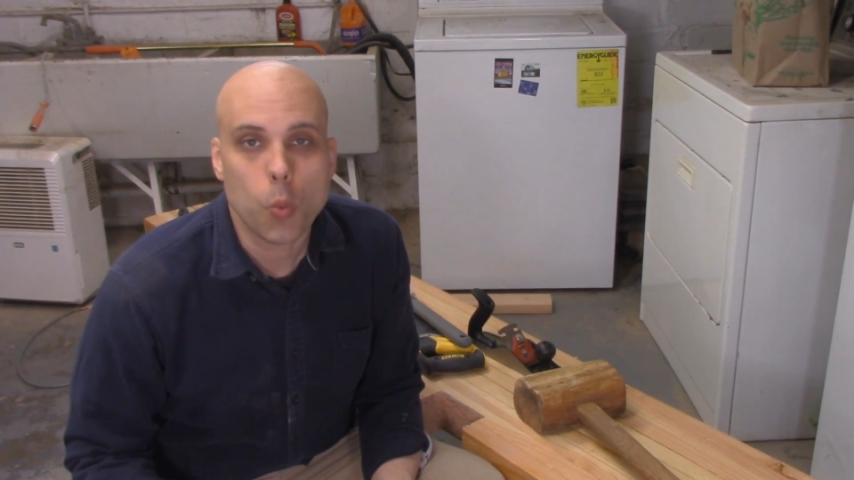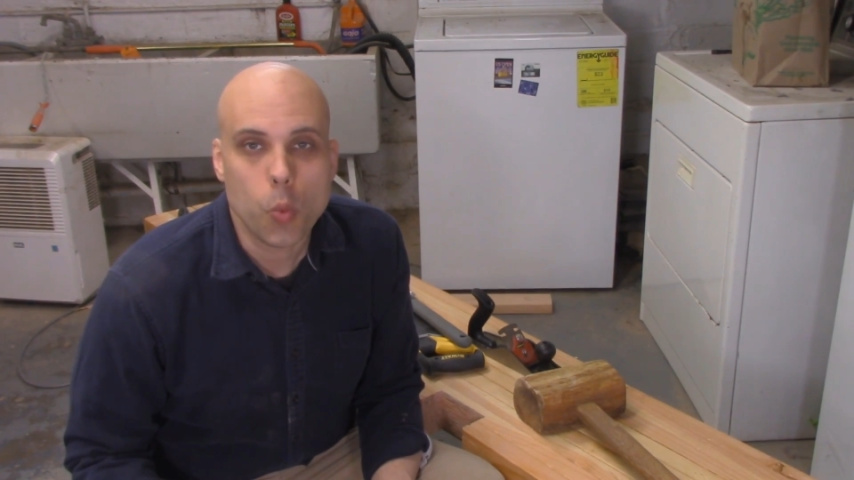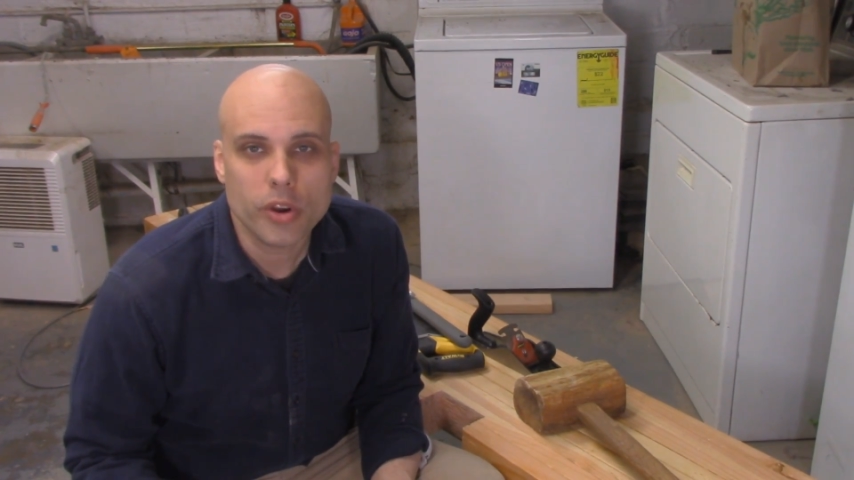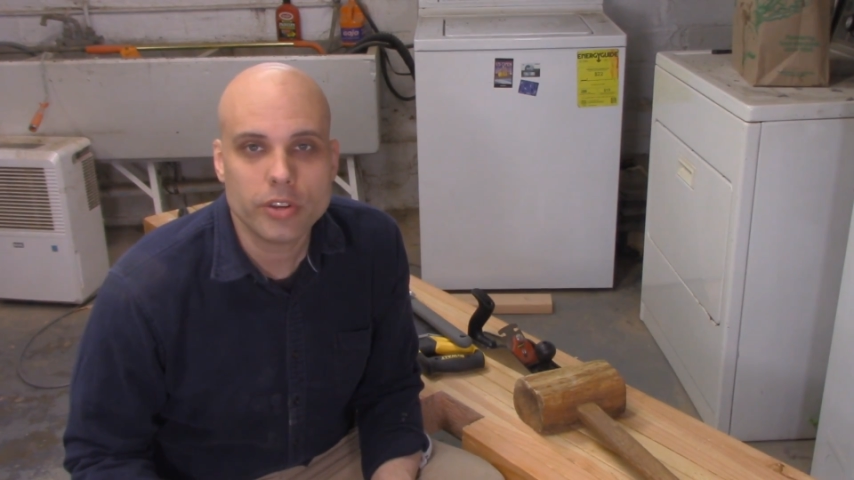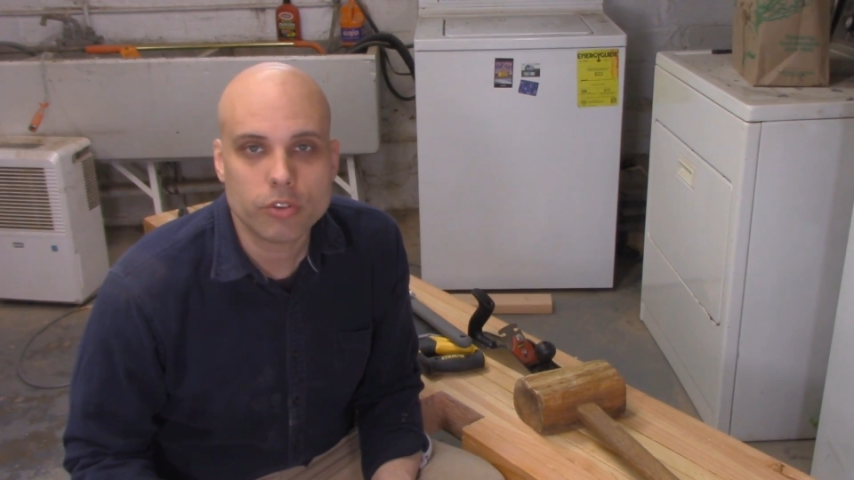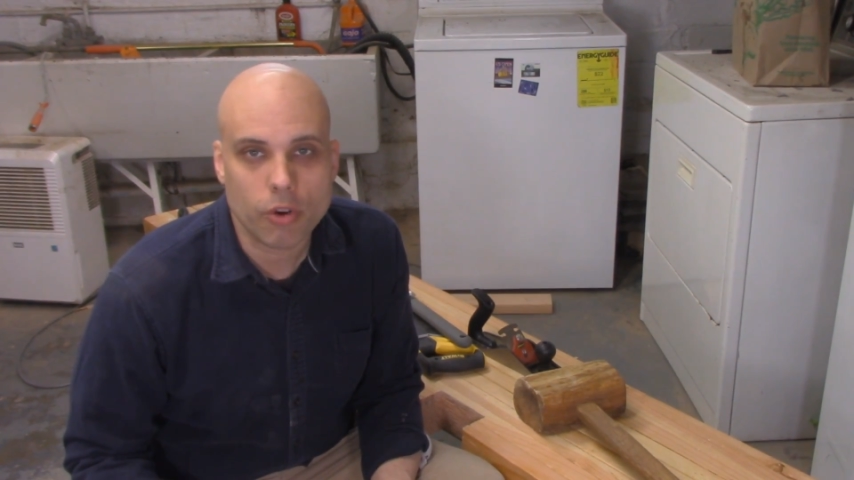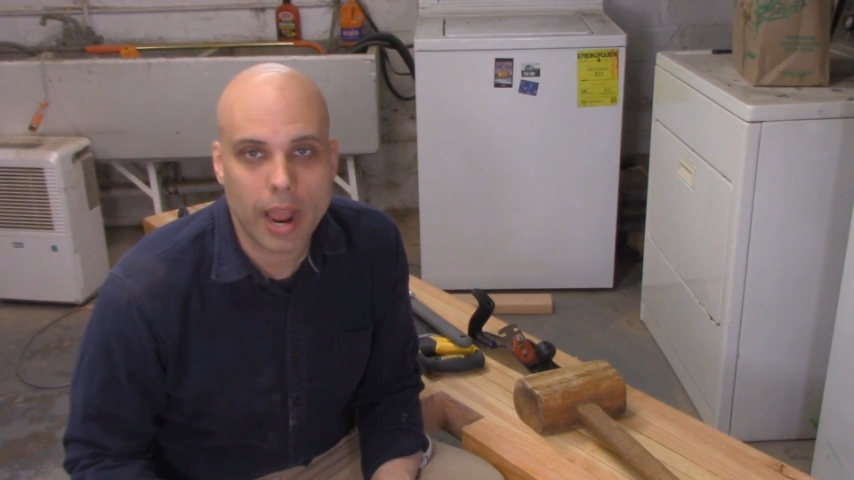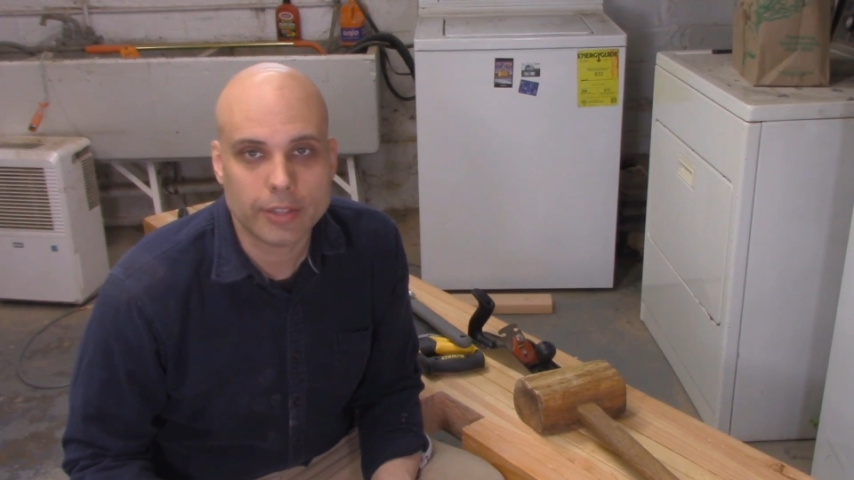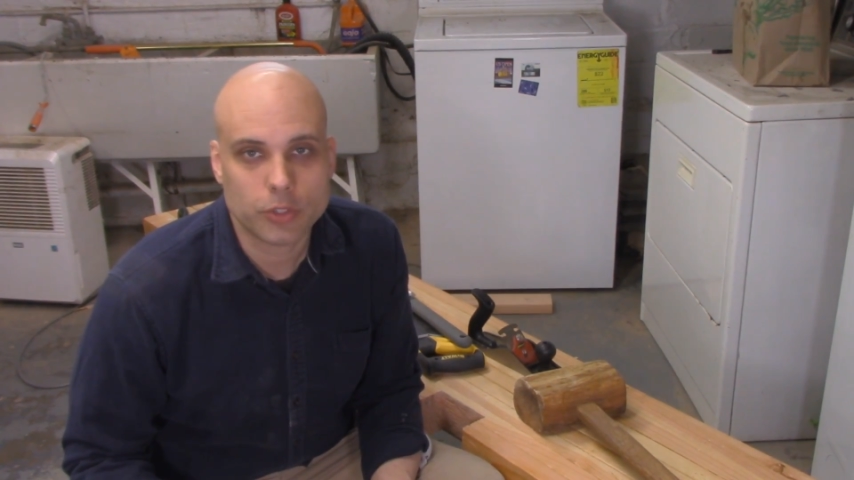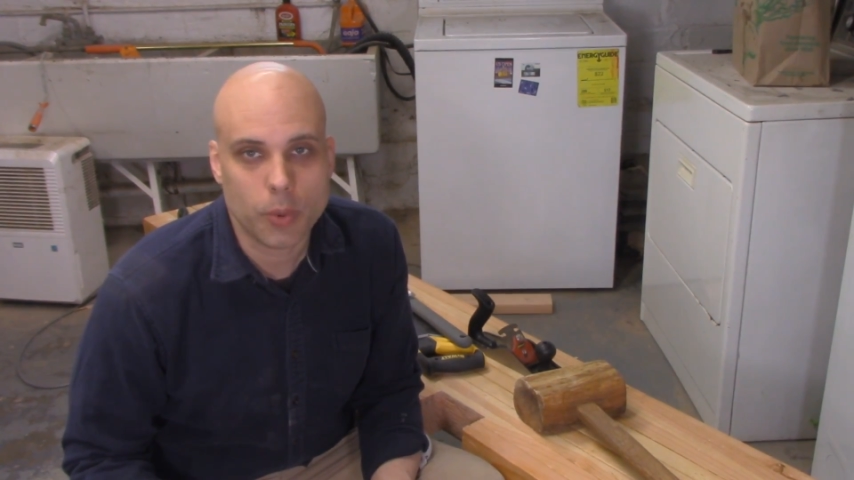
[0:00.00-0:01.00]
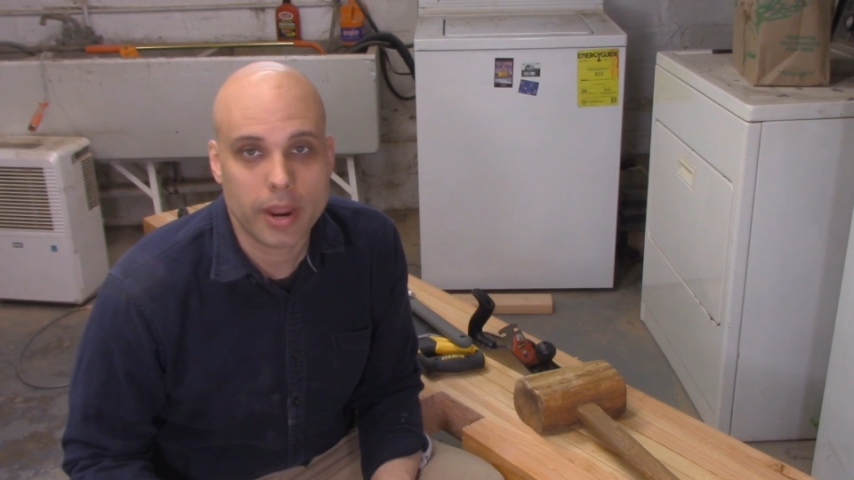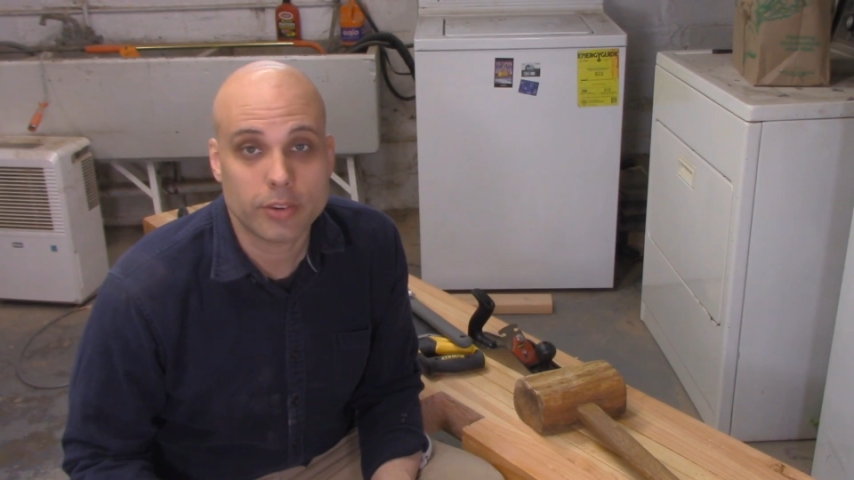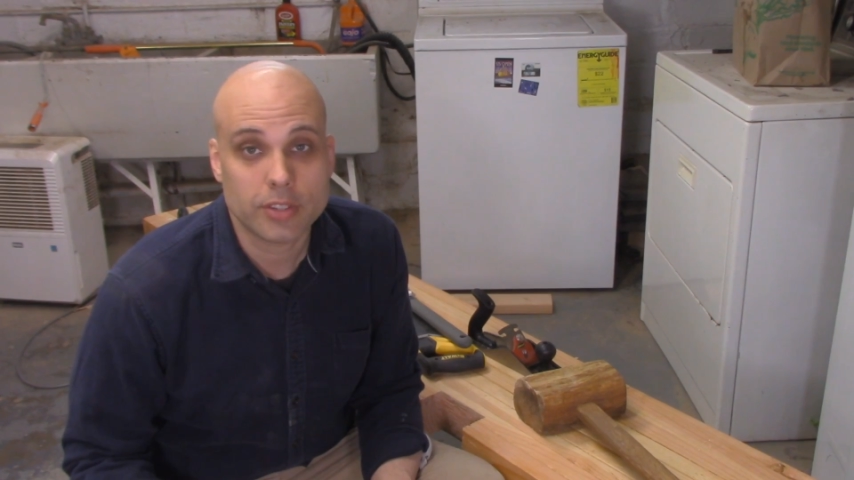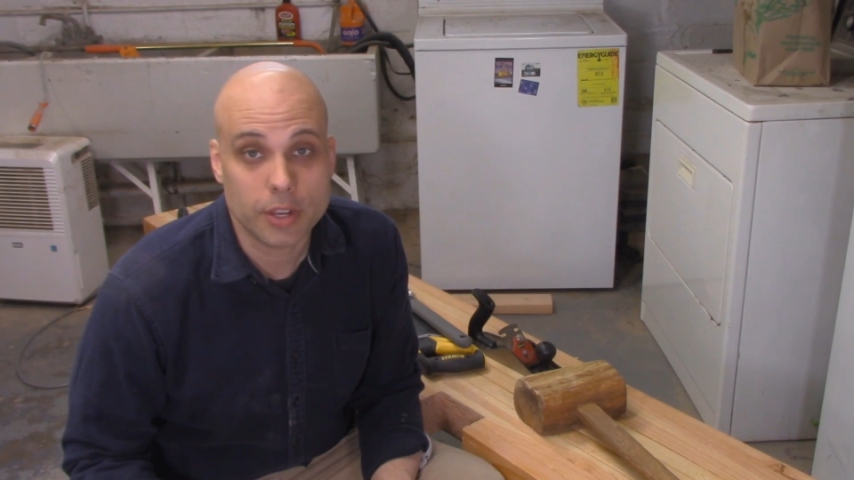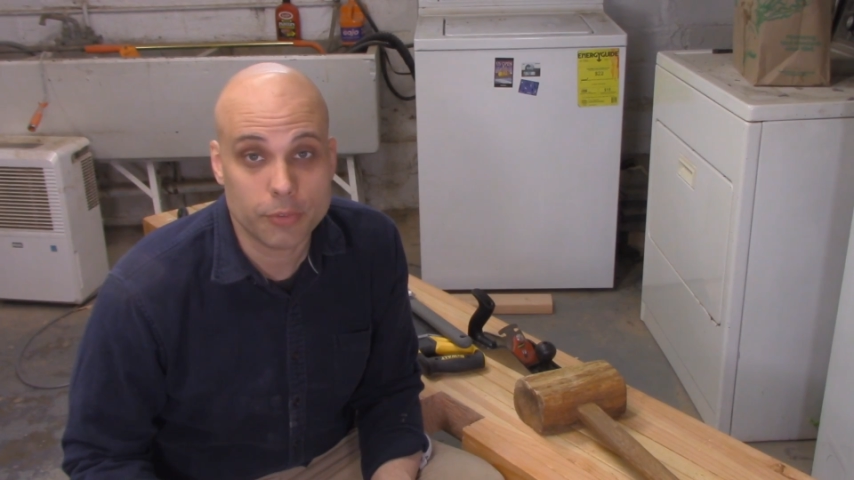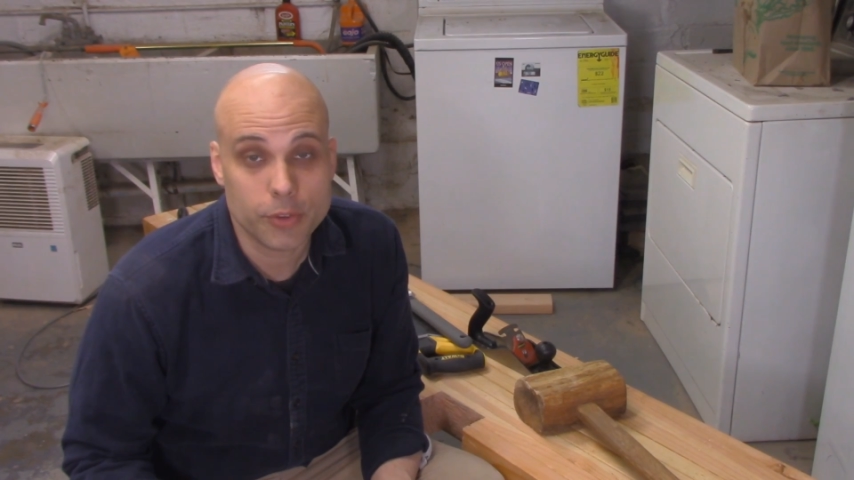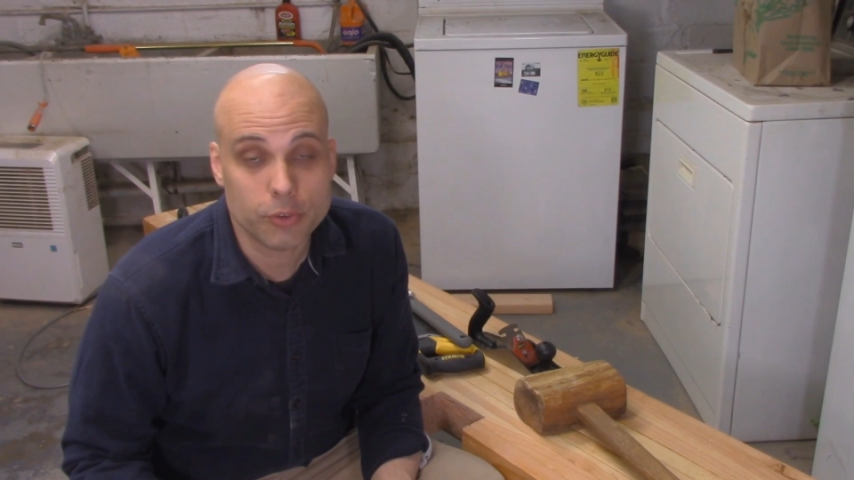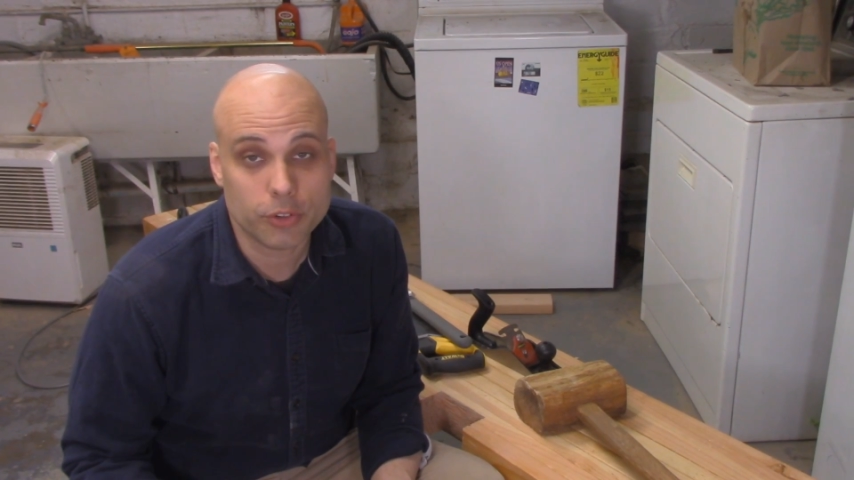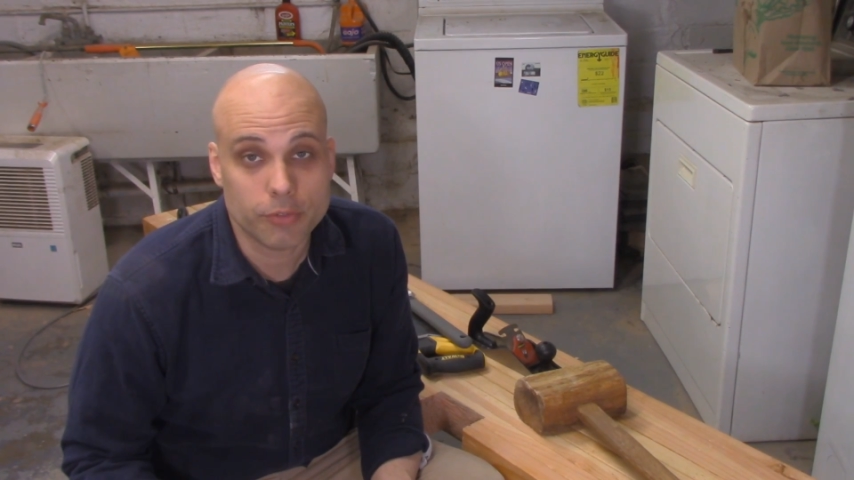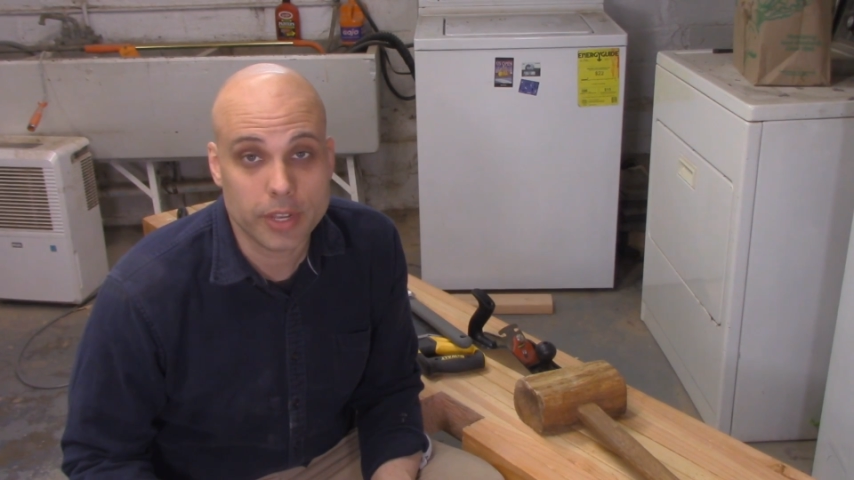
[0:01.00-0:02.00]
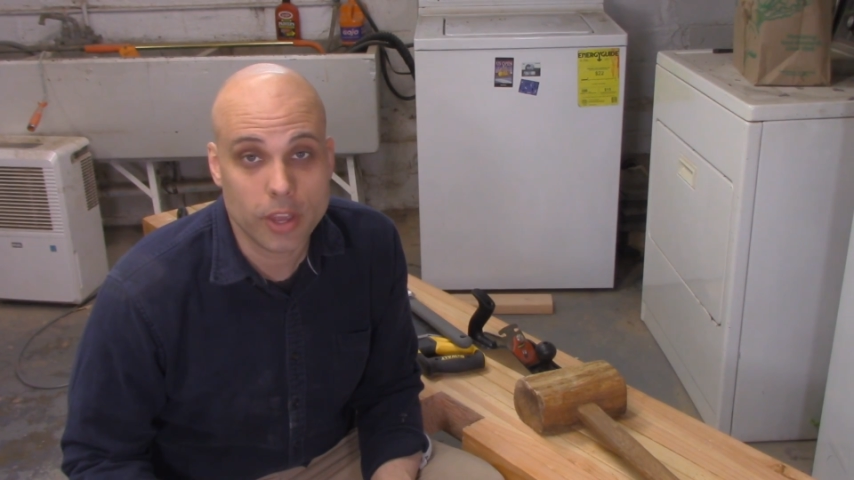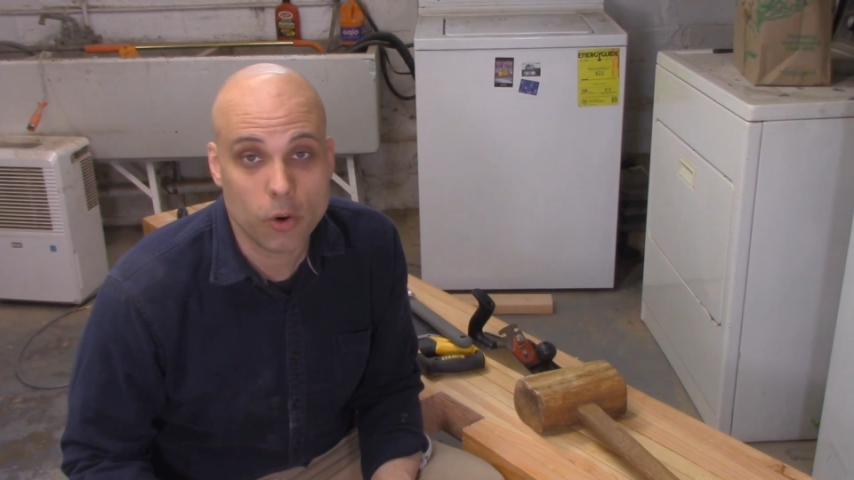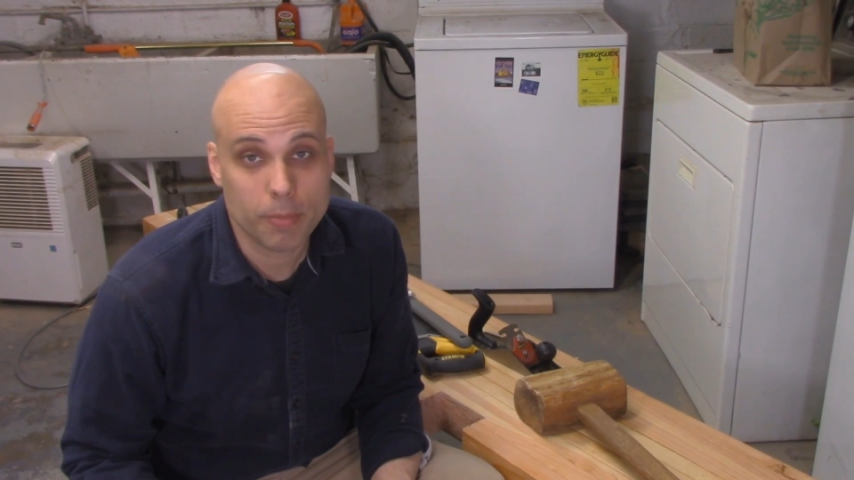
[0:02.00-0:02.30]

wooden try-squares in a future video